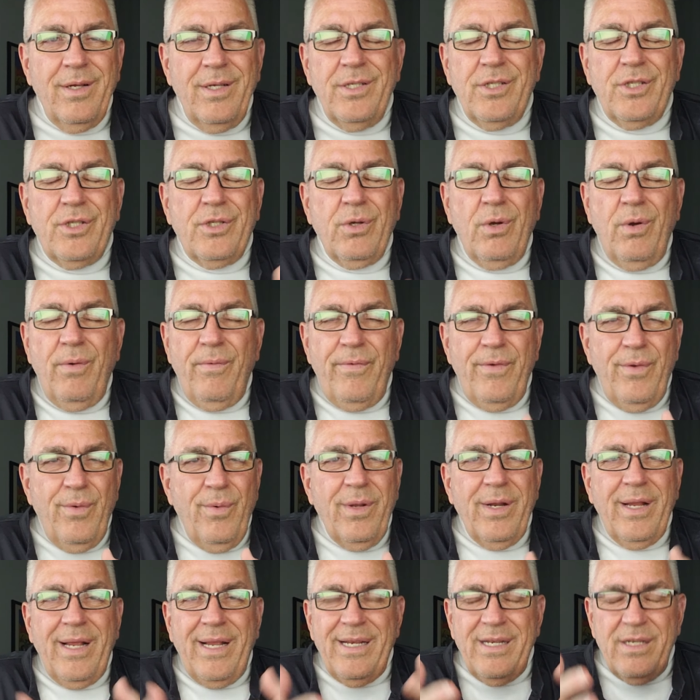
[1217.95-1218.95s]
So if you
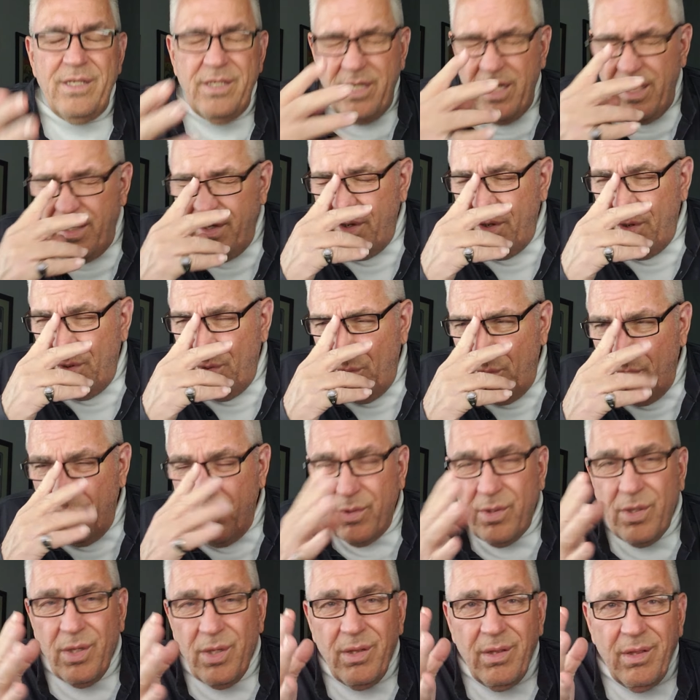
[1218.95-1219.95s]
want to continue
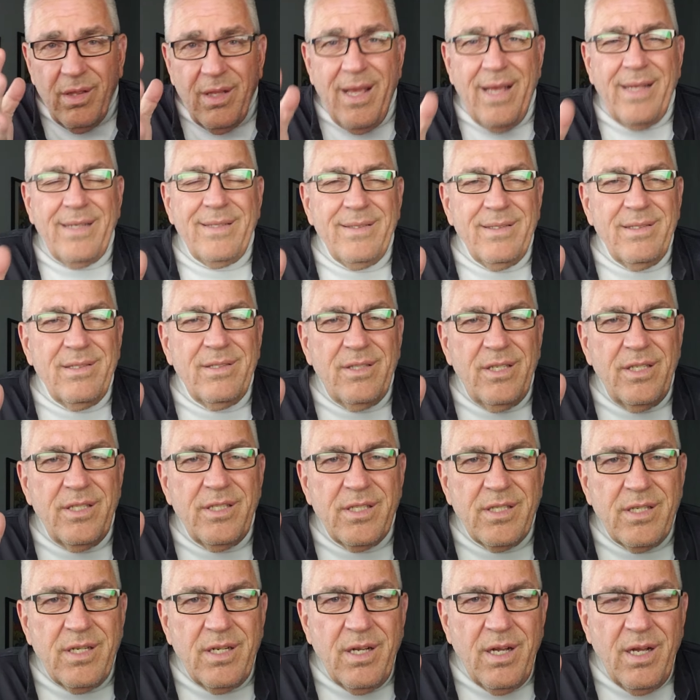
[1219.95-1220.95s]
to let
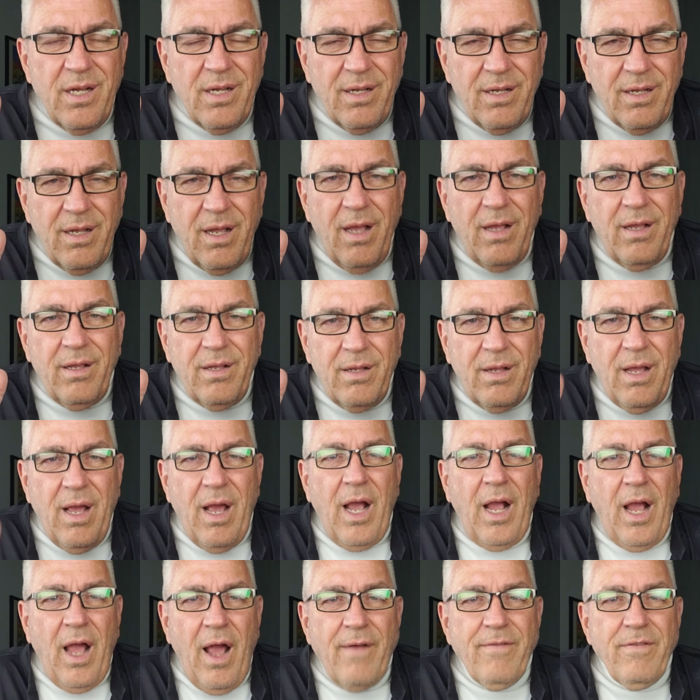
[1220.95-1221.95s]
this
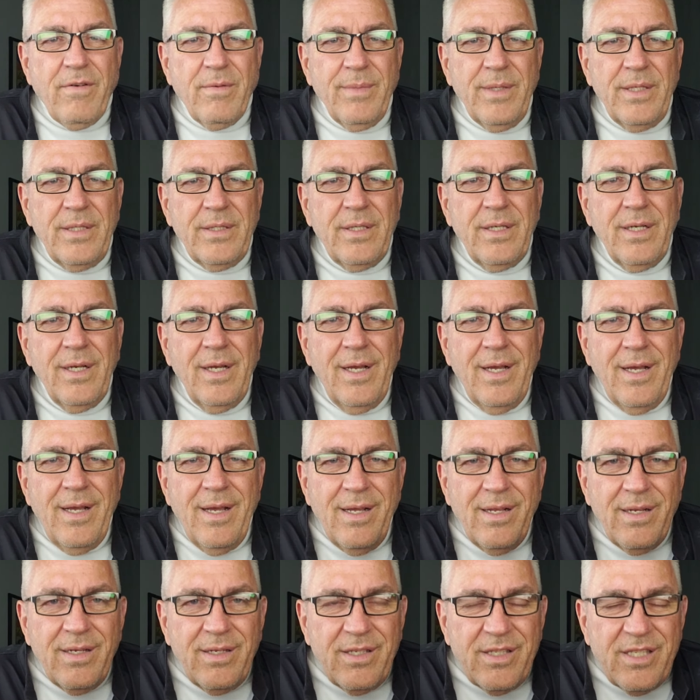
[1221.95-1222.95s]
government
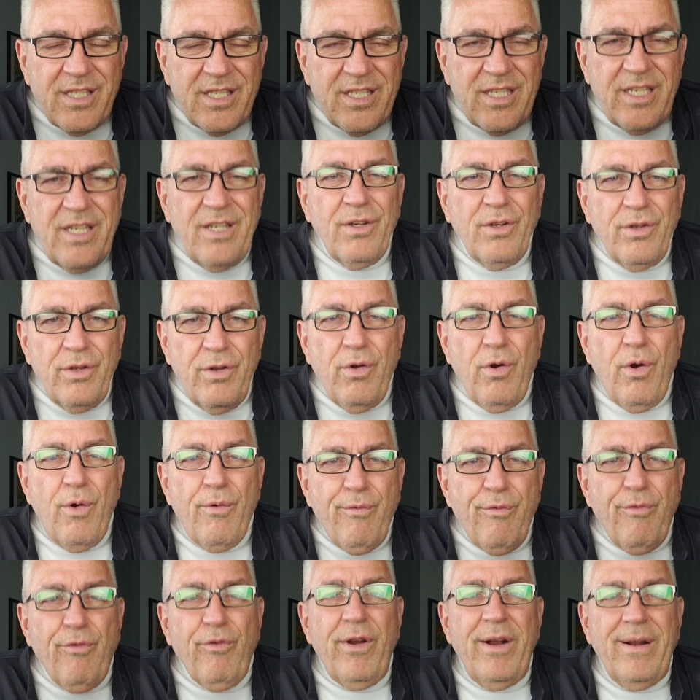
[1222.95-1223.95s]
steal your
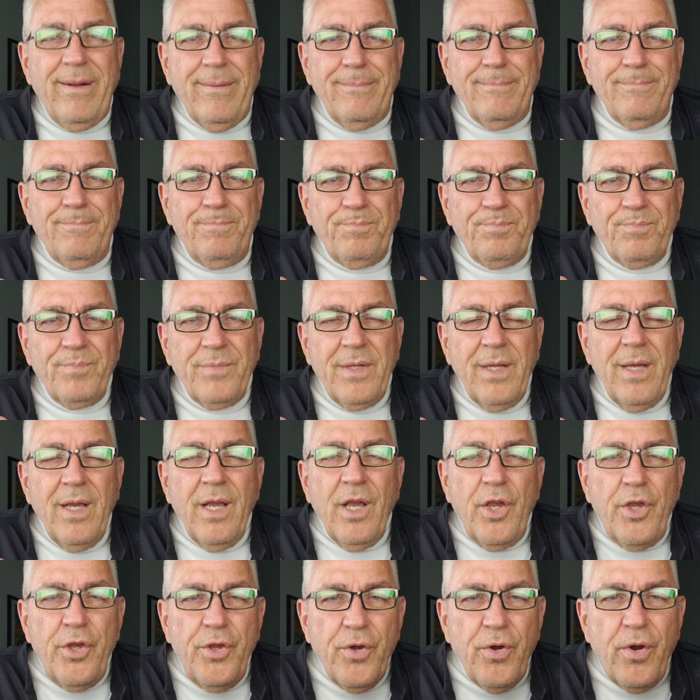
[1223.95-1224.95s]
freedom,
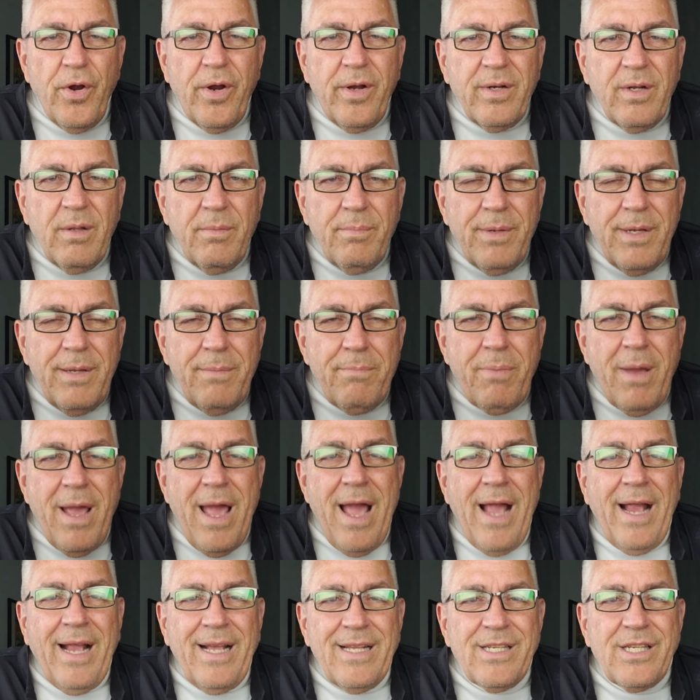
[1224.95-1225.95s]
you're going to be
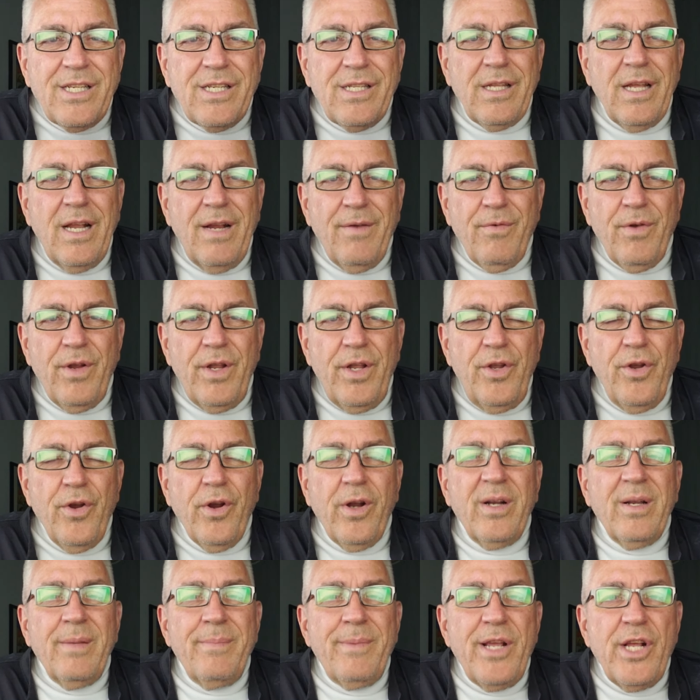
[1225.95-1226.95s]
back in slavery. You're
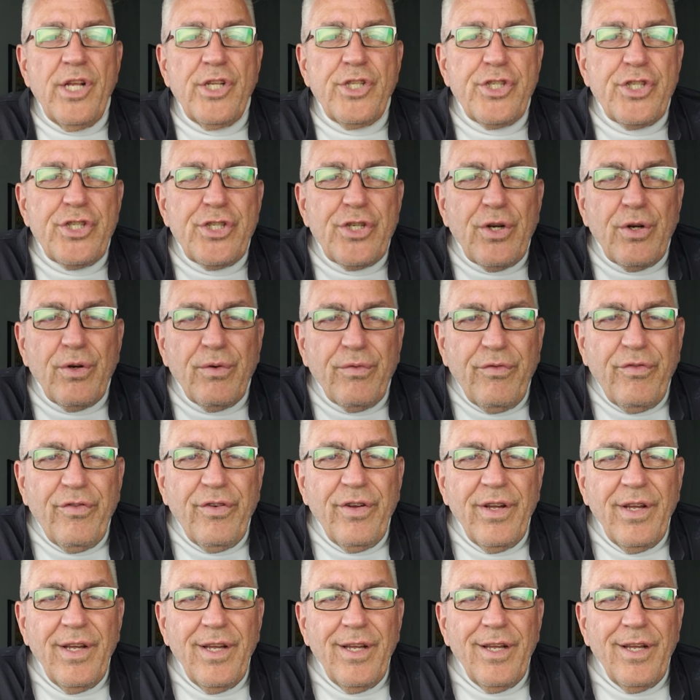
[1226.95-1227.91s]
going to be a serf.